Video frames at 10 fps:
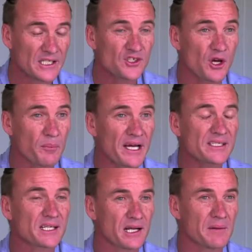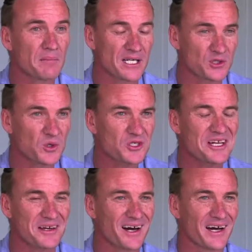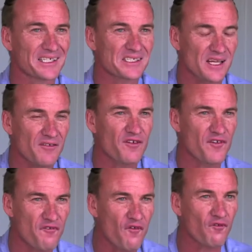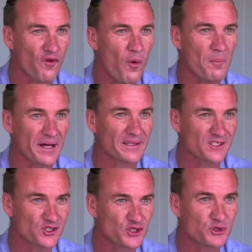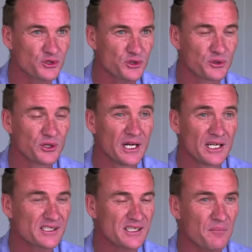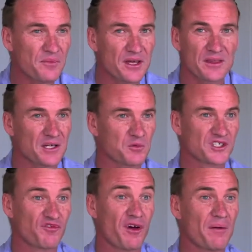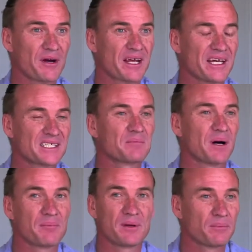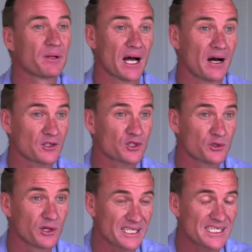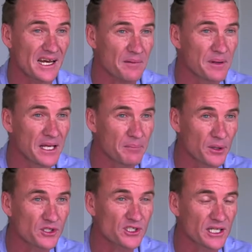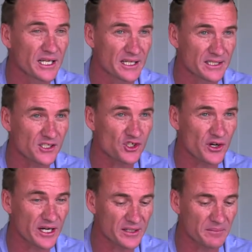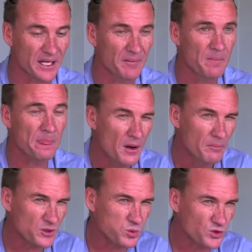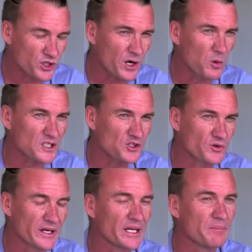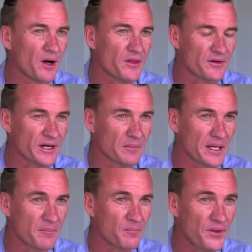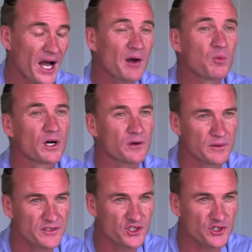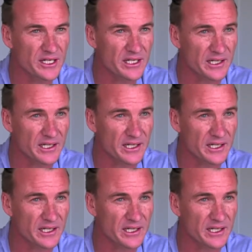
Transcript: So basically, my daughter and I suffered for 4 months due to something that was fabricated by people out to attack me personally and discredit me. But you know what's really bothering me? I work with street